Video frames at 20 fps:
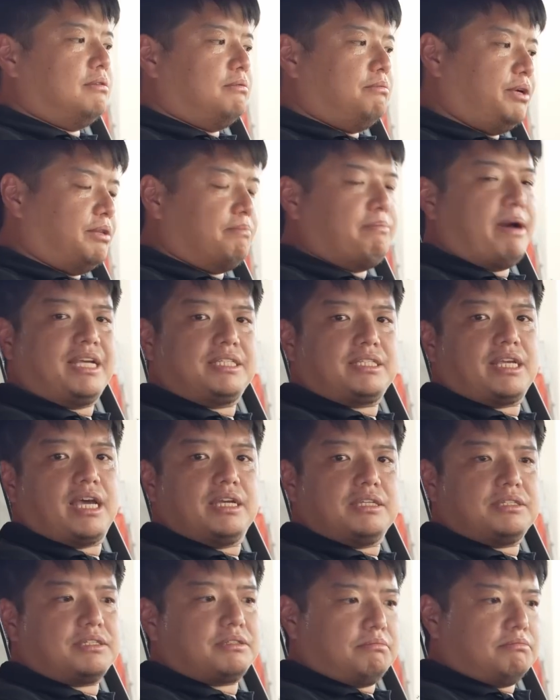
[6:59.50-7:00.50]
With my
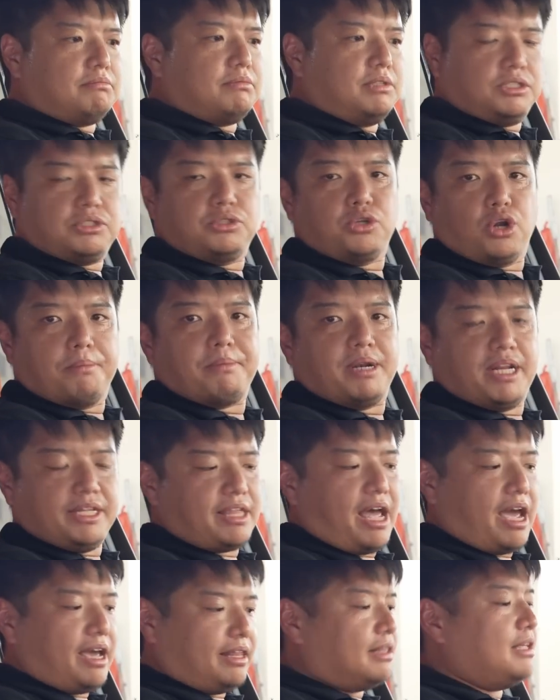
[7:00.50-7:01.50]
size, it's normally
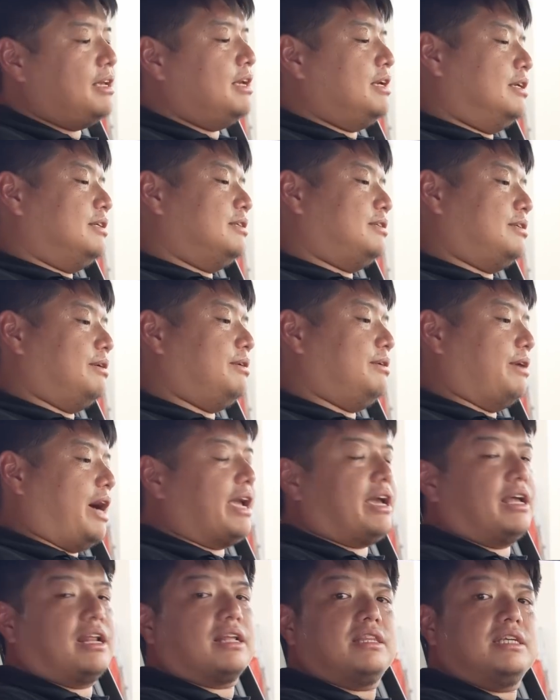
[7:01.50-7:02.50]
tight, so
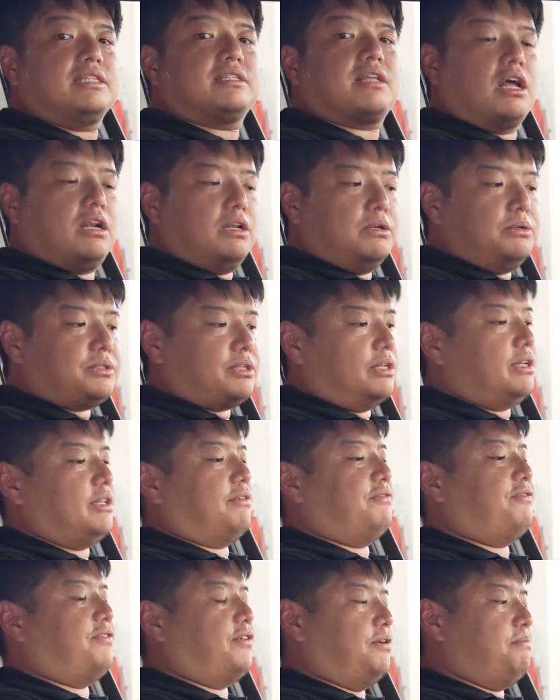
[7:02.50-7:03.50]
I can at least loosen
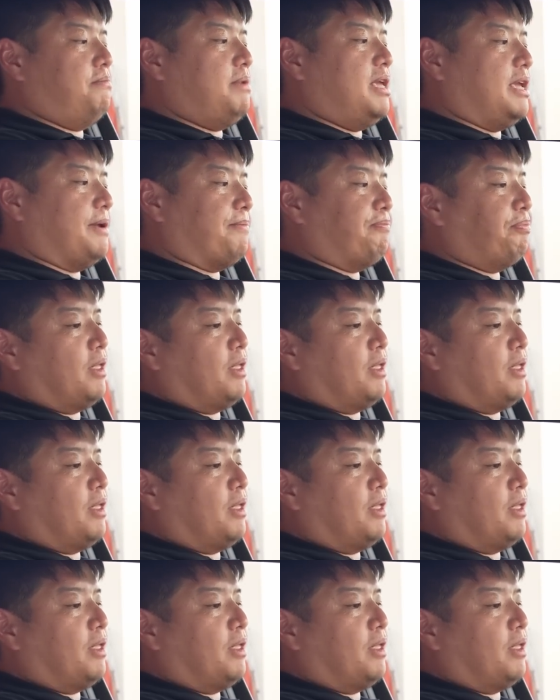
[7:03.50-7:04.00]
it for me.